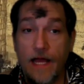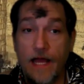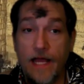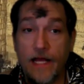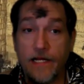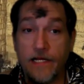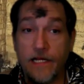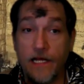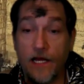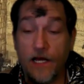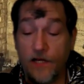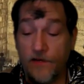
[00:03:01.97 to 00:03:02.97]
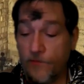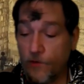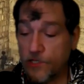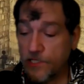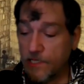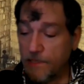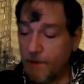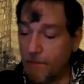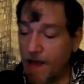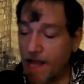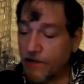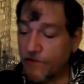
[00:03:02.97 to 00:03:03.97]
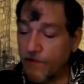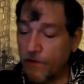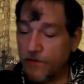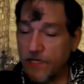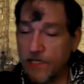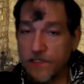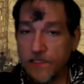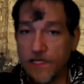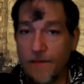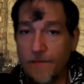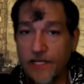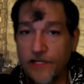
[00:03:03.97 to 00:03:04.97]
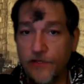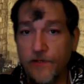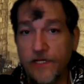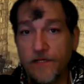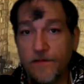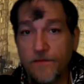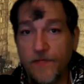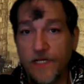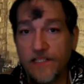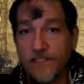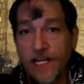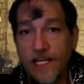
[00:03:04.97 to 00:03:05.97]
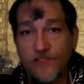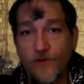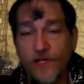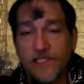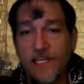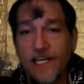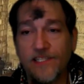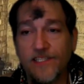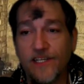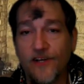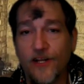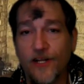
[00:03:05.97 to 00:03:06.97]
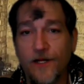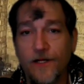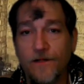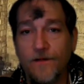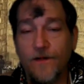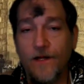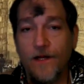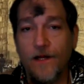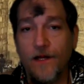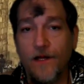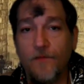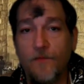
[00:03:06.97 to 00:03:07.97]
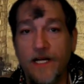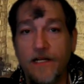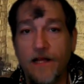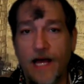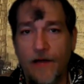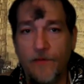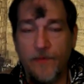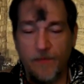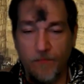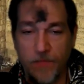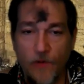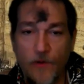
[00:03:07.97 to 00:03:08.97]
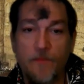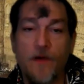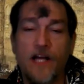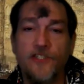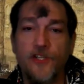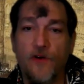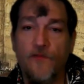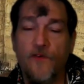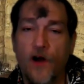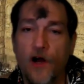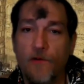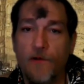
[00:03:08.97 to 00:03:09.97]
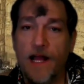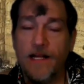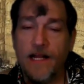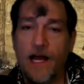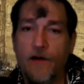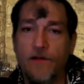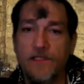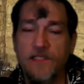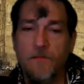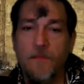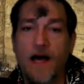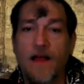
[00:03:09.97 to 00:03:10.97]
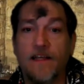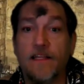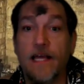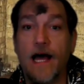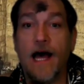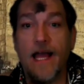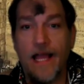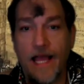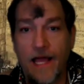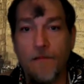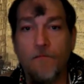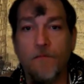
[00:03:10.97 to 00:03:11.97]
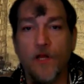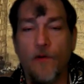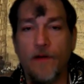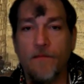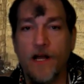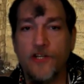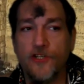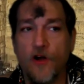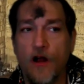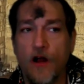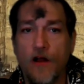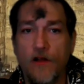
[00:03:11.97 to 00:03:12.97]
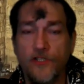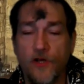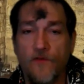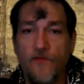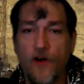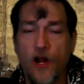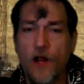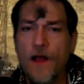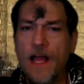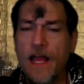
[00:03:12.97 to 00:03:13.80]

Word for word: And Unfortunately, my microphone doesn't let me do it because it has noise canceling on it. But I would be blowing my shofar right now. And symbolically, I am blowing my shar, shofar.